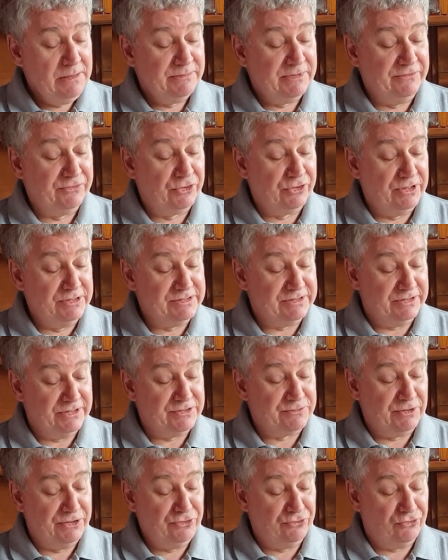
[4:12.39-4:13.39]
Now if we go down to
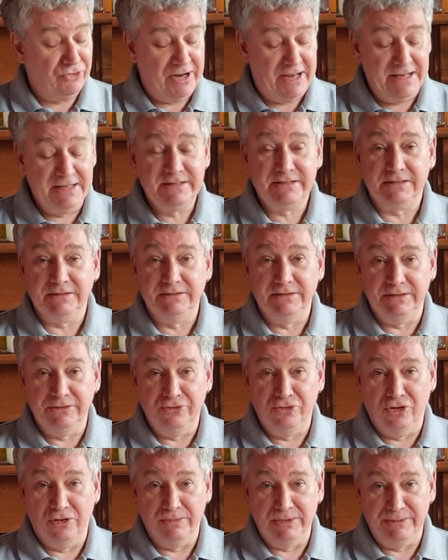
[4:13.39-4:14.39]
this one, red
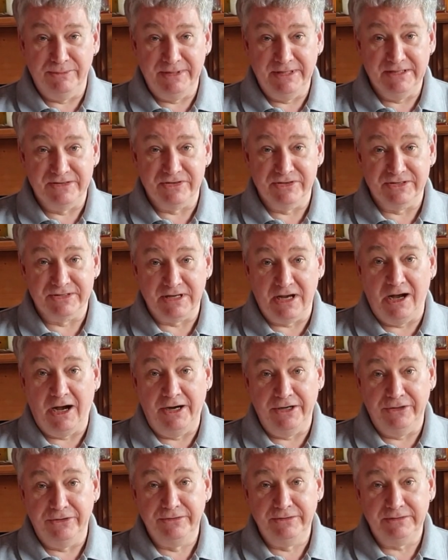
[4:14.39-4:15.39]
normally means there's
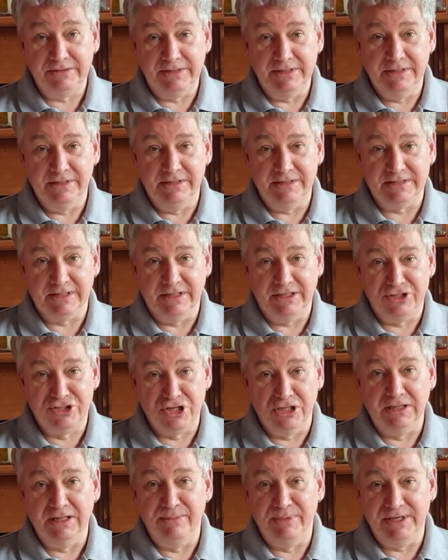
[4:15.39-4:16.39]
iron. It's a
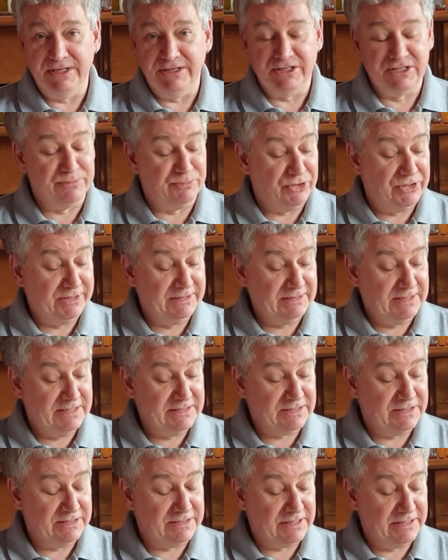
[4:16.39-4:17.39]
chalybeate spring,
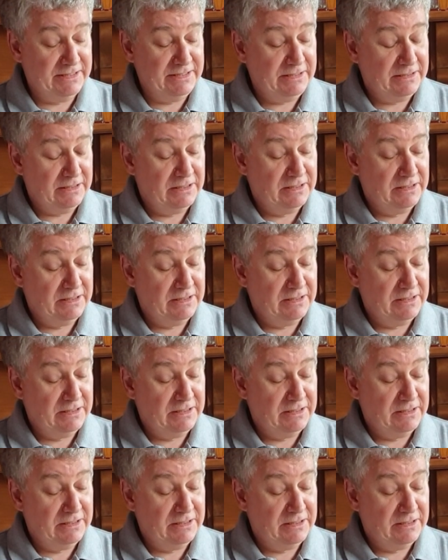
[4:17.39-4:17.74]
as they say.